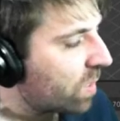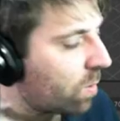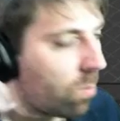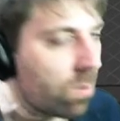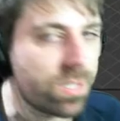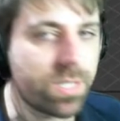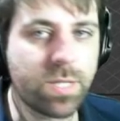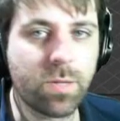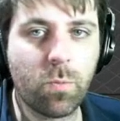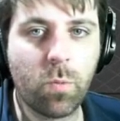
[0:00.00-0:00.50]

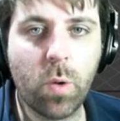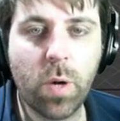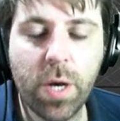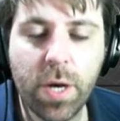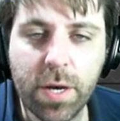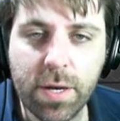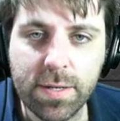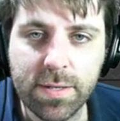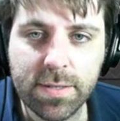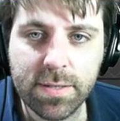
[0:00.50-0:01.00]
What's the
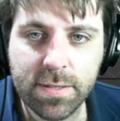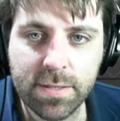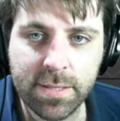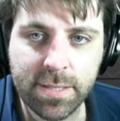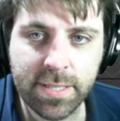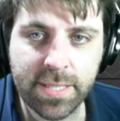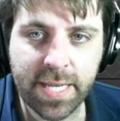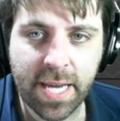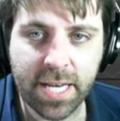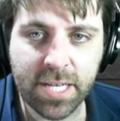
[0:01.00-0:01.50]
word?
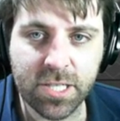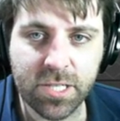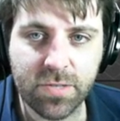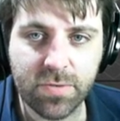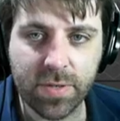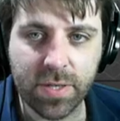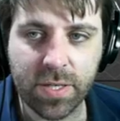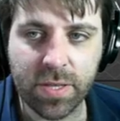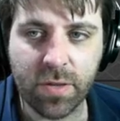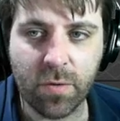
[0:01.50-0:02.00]

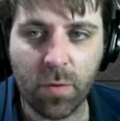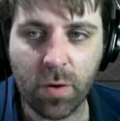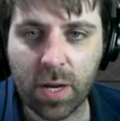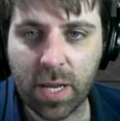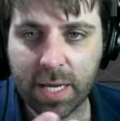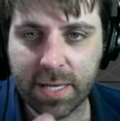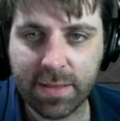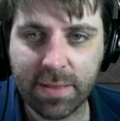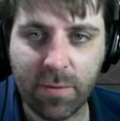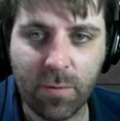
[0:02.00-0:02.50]
Texturing. The,
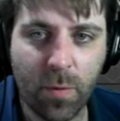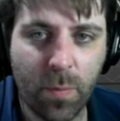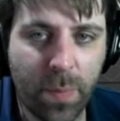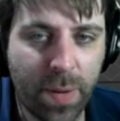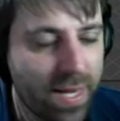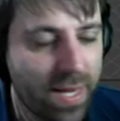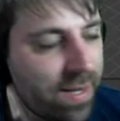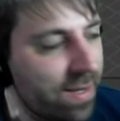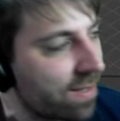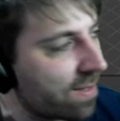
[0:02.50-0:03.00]
like the
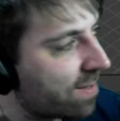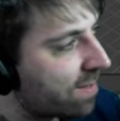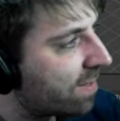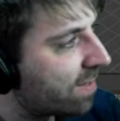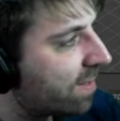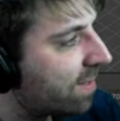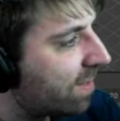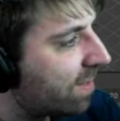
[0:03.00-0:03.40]
repeating.